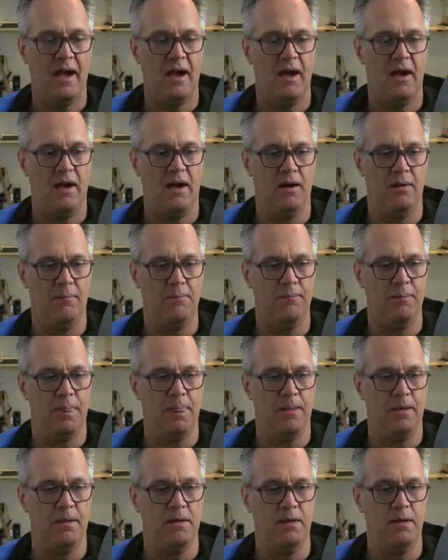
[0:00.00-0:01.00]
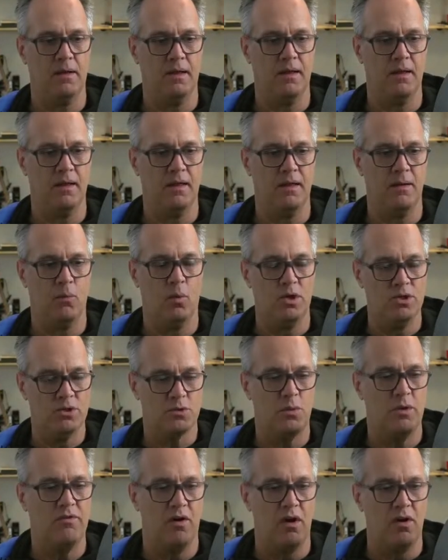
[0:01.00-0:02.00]
once
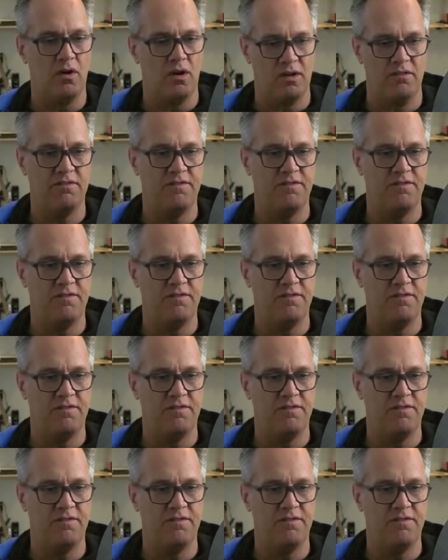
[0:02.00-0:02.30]
we've already